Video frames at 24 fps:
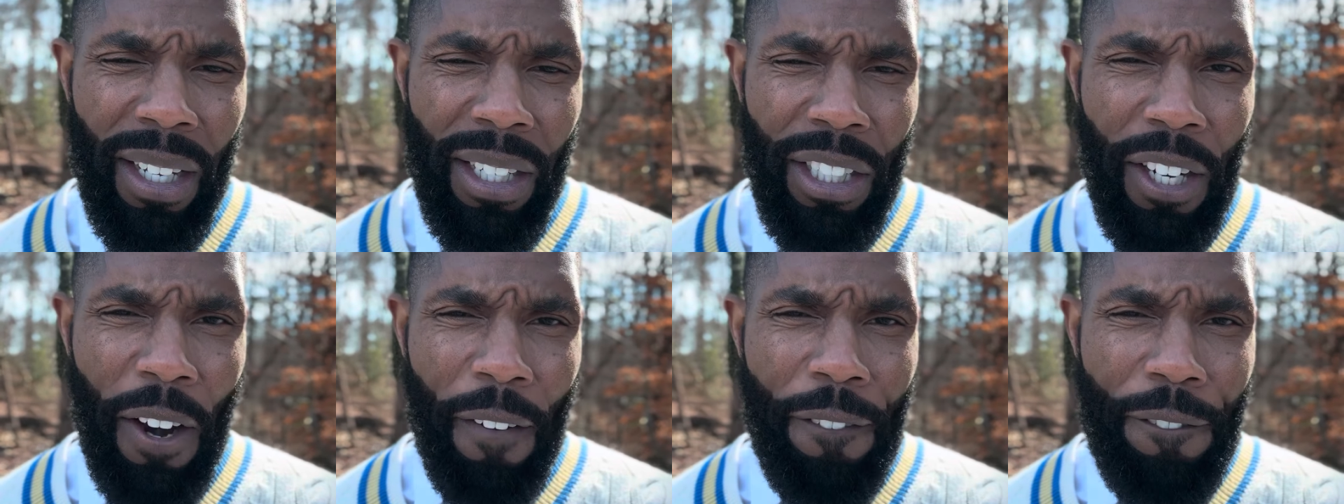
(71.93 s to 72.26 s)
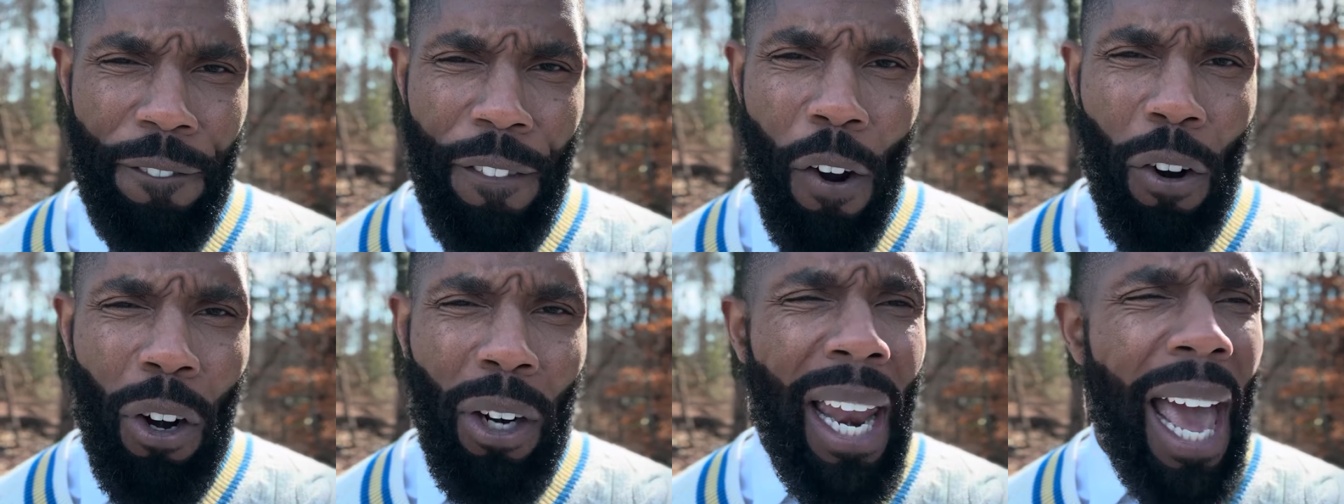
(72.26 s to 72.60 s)
to
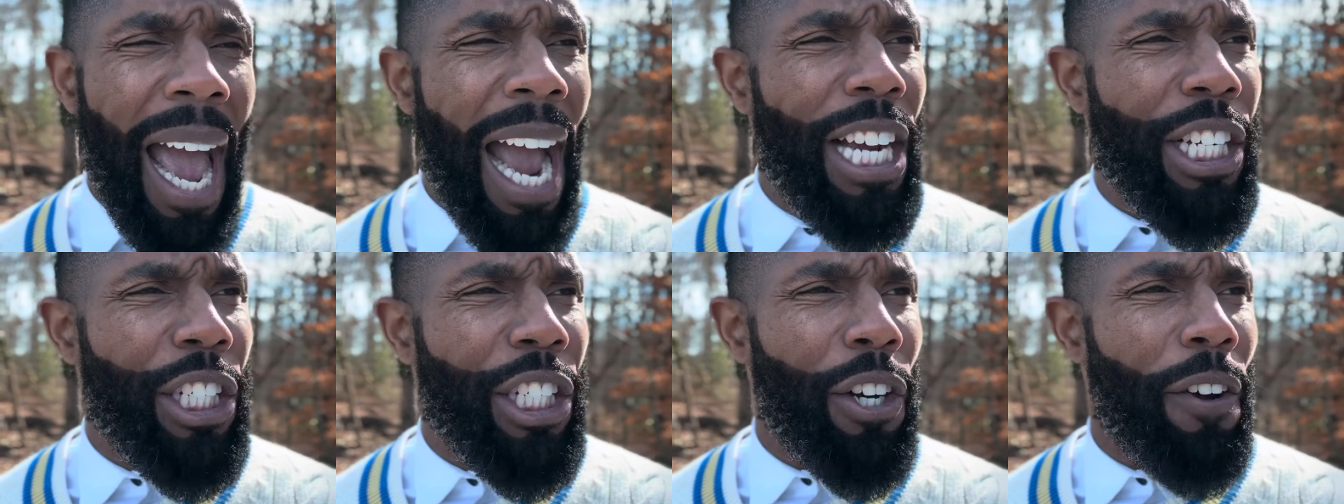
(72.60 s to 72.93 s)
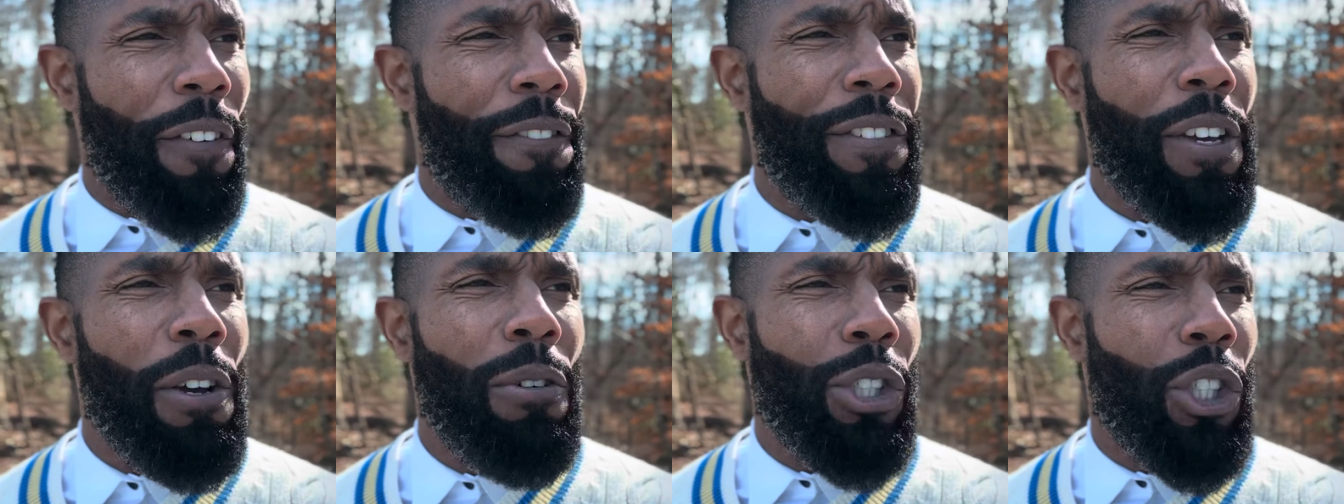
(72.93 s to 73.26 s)
fertilize your
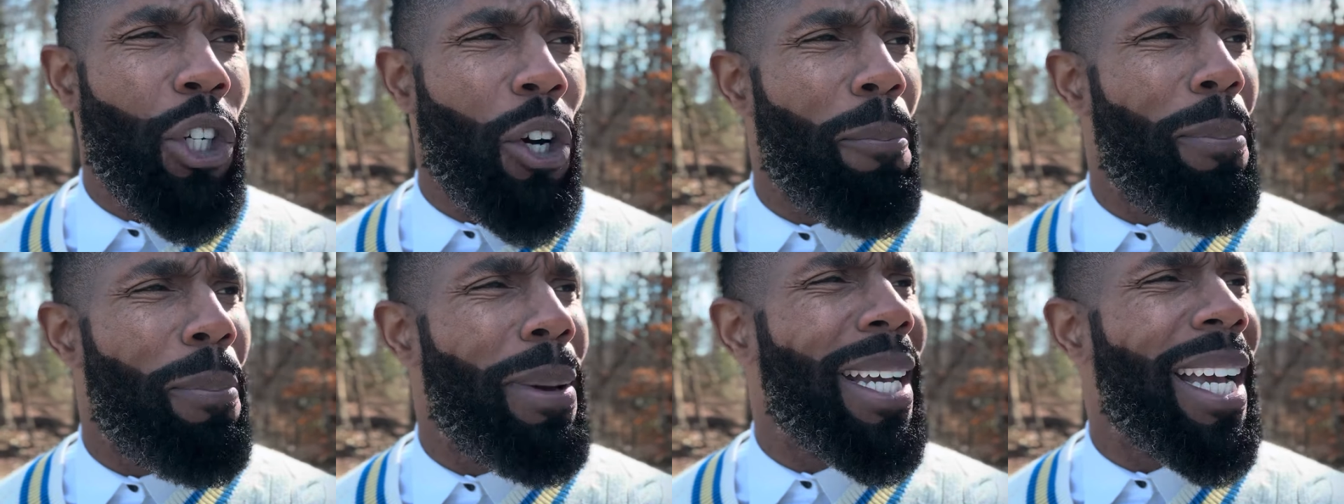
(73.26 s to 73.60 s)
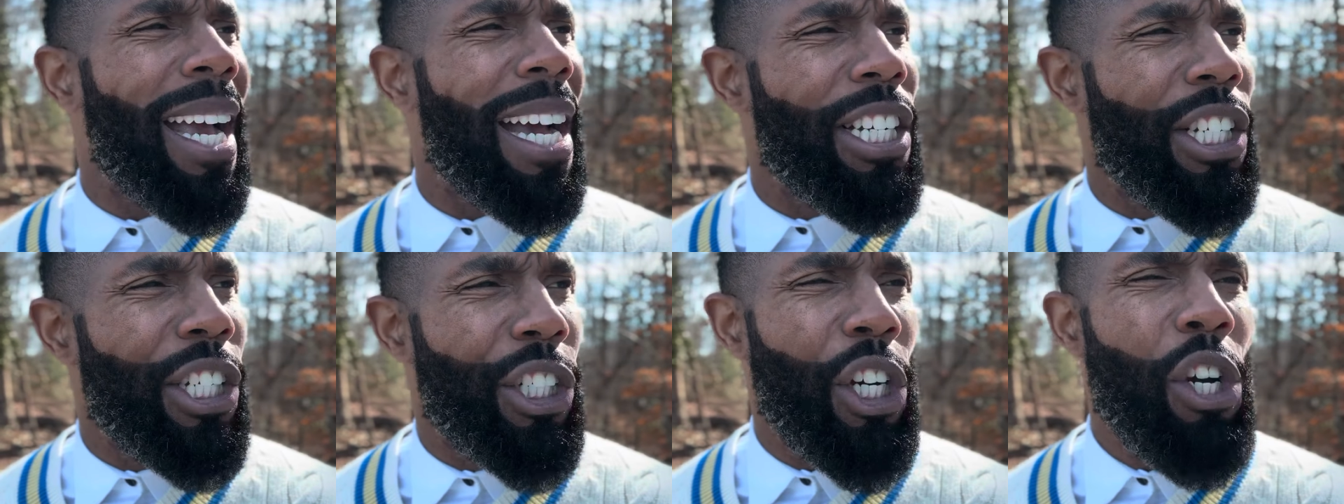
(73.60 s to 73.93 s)
future
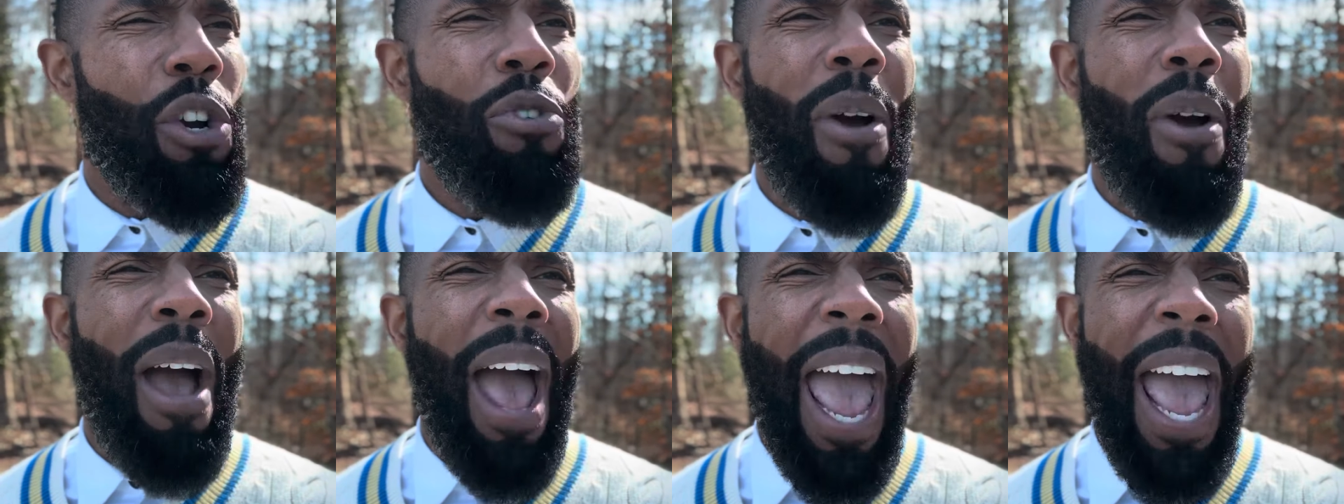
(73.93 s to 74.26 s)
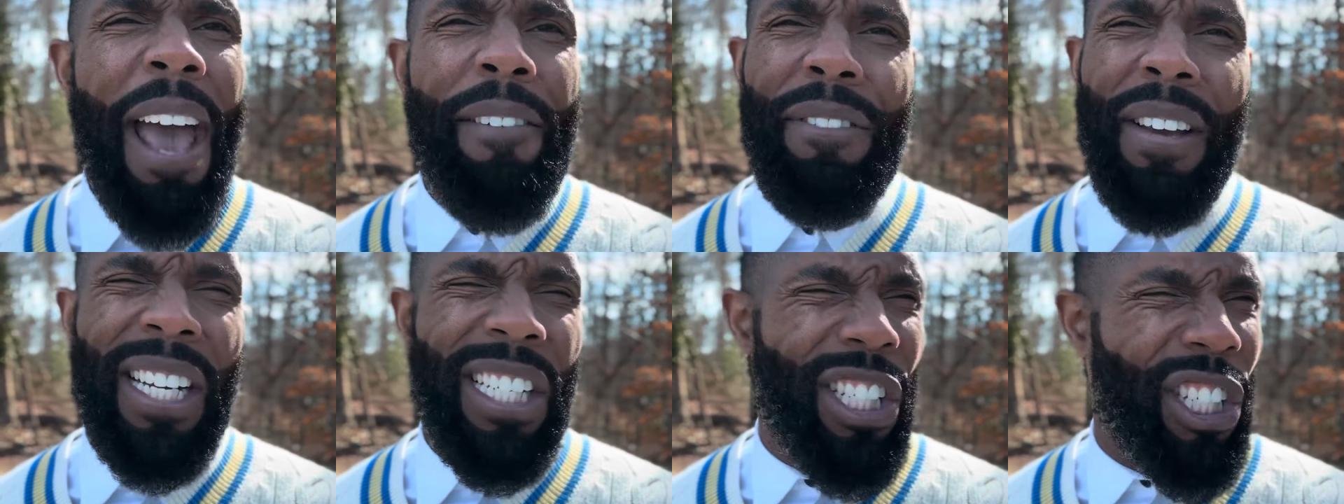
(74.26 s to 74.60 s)
because you
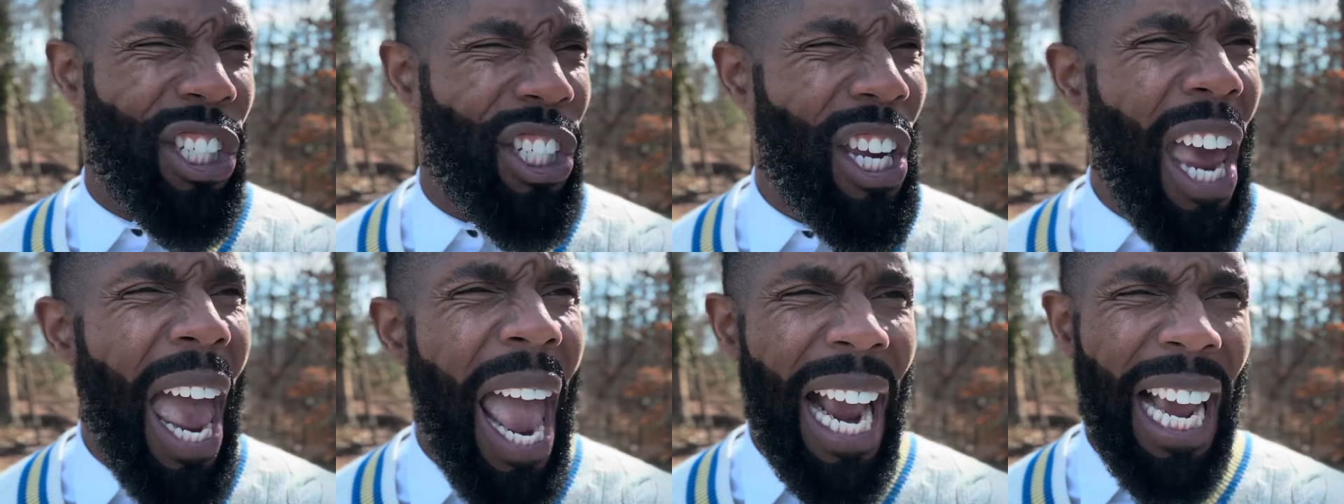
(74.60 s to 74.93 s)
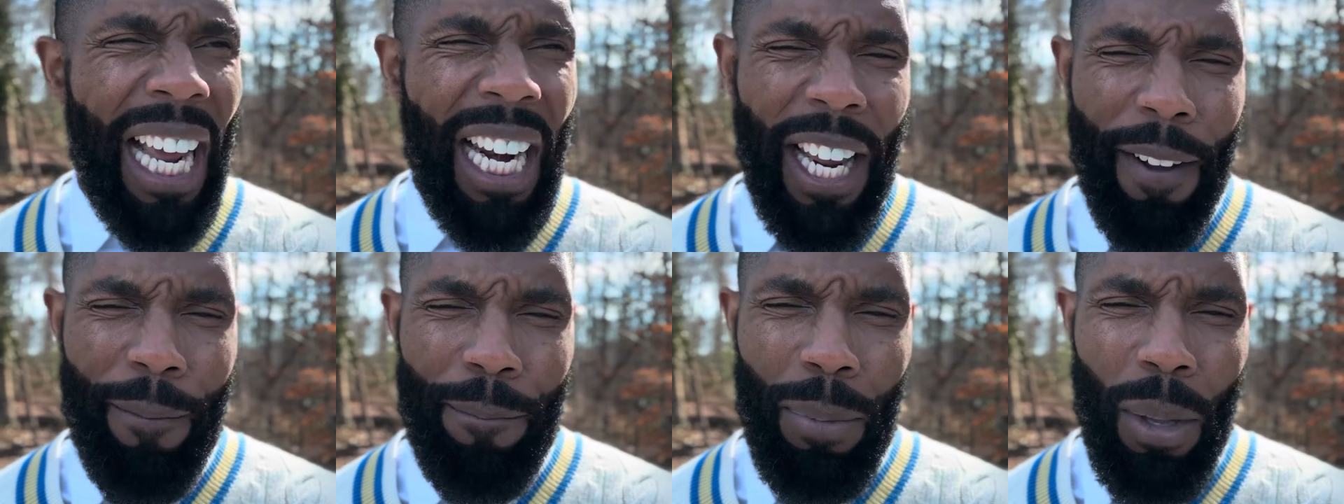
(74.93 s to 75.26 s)
have
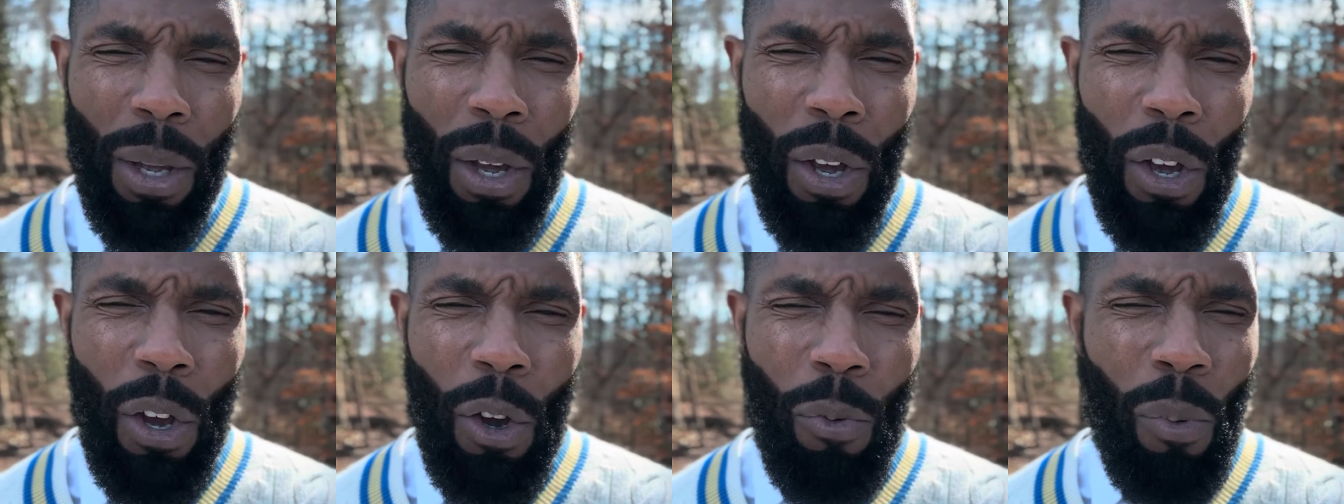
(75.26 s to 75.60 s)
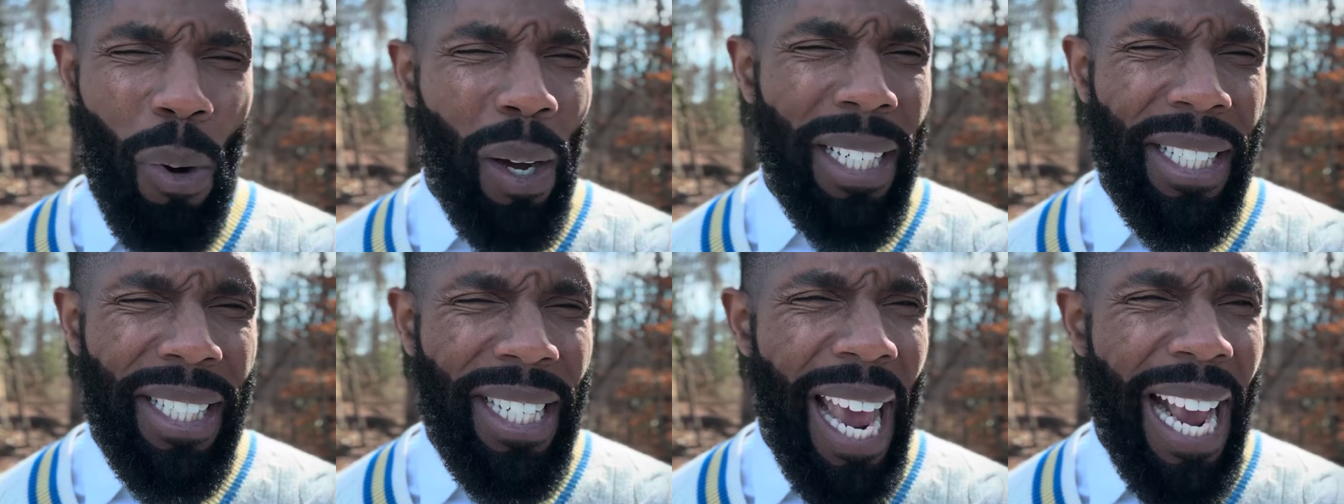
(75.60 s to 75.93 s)
exactly
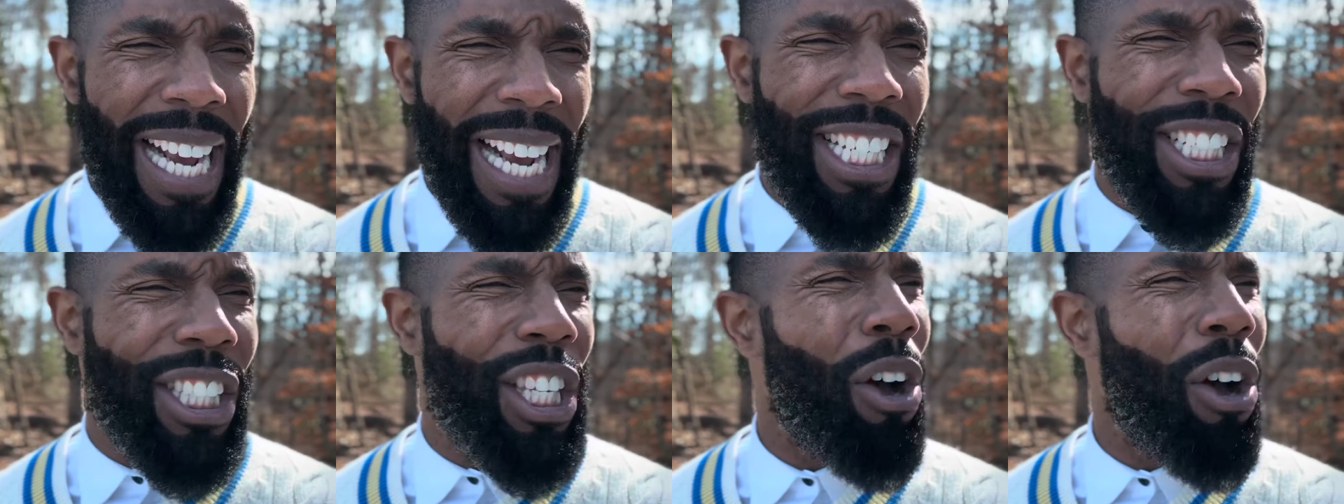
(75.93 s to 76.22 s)
what it takes.